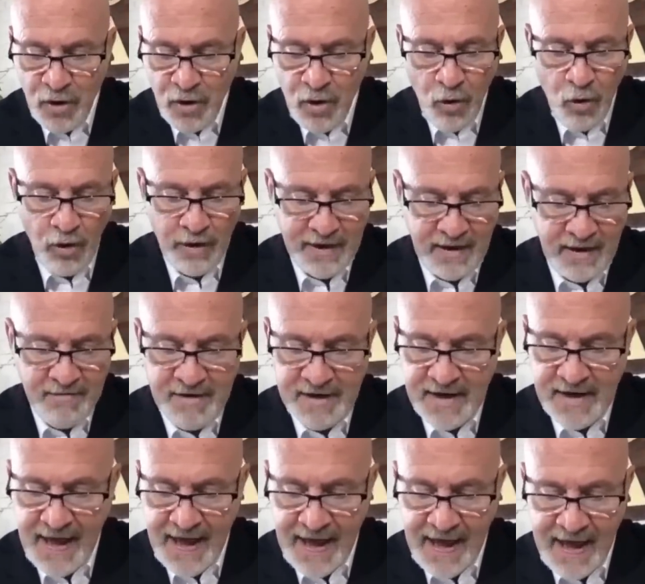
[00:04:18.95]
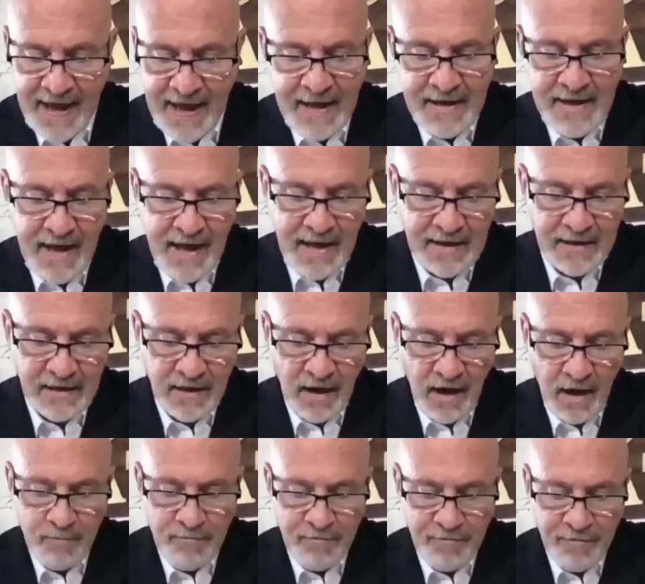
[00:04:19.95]
or given aid and
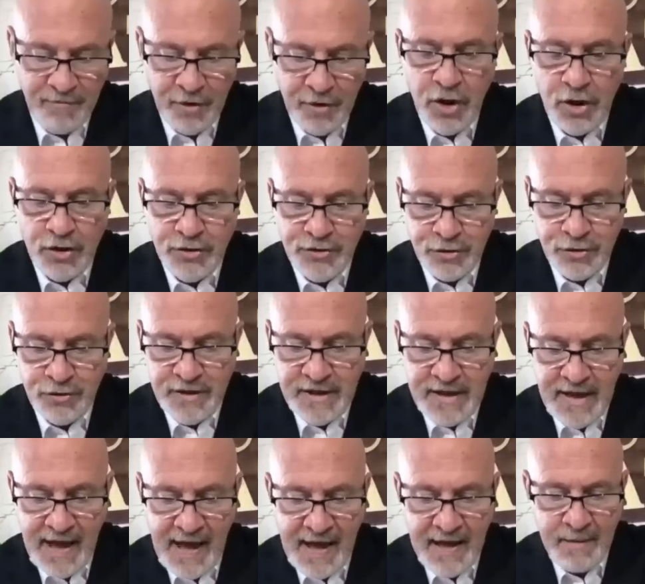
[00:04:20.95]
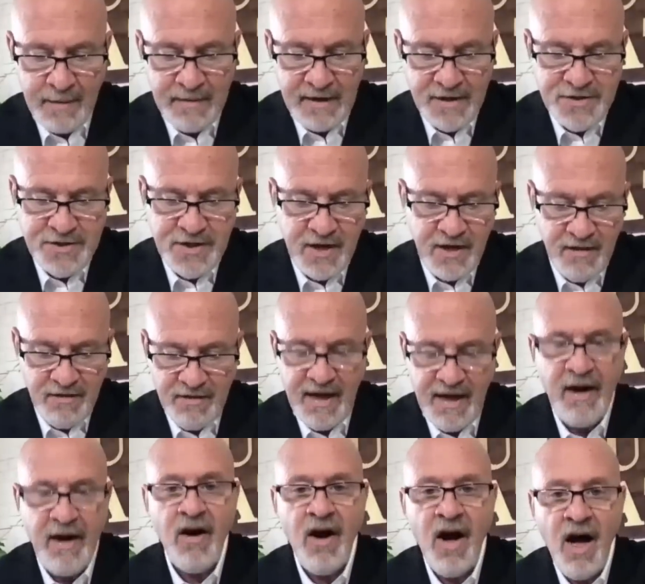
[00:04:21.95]
comfort to the enemies
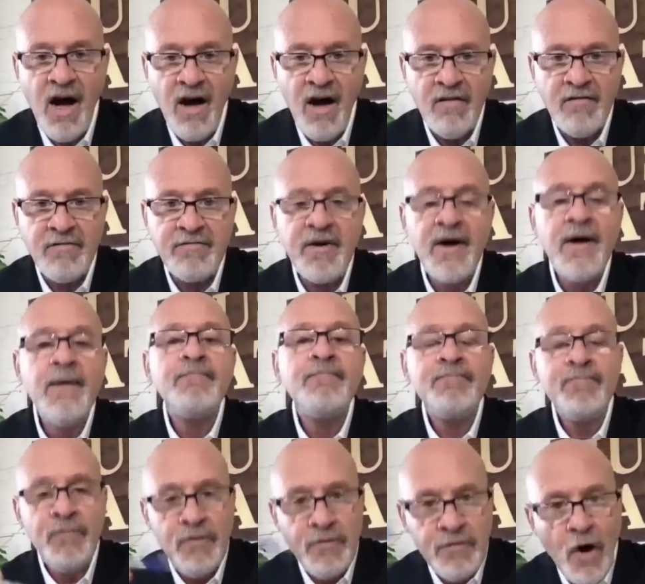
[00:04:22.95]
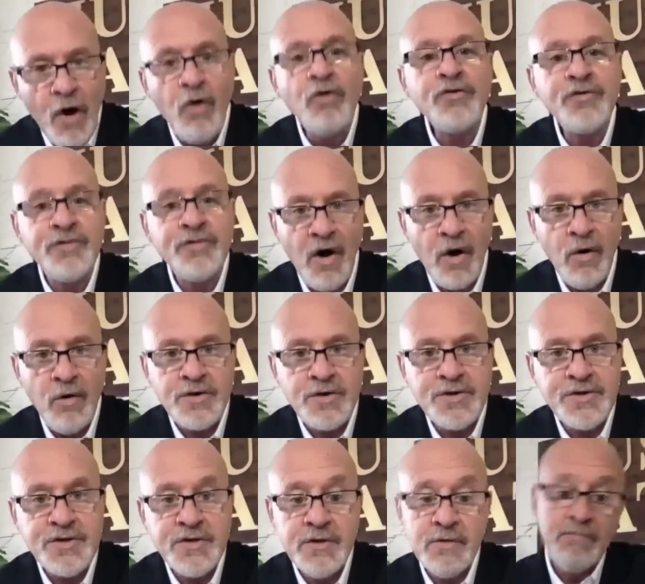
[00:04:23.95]
thereof. Those
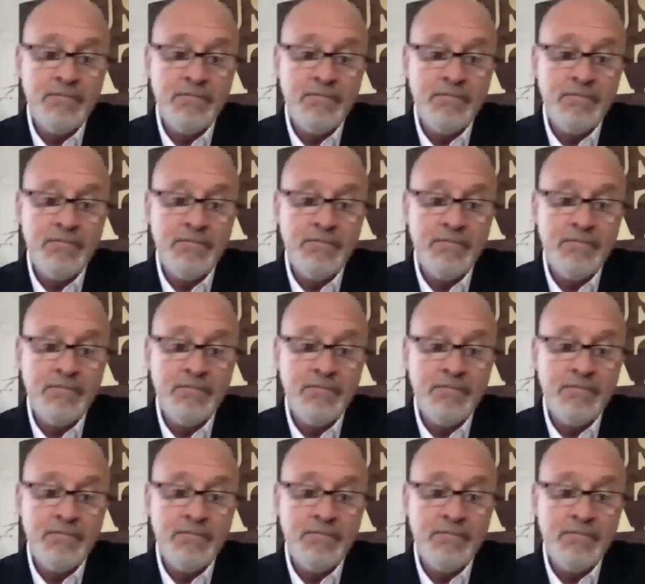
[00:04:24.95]
folks,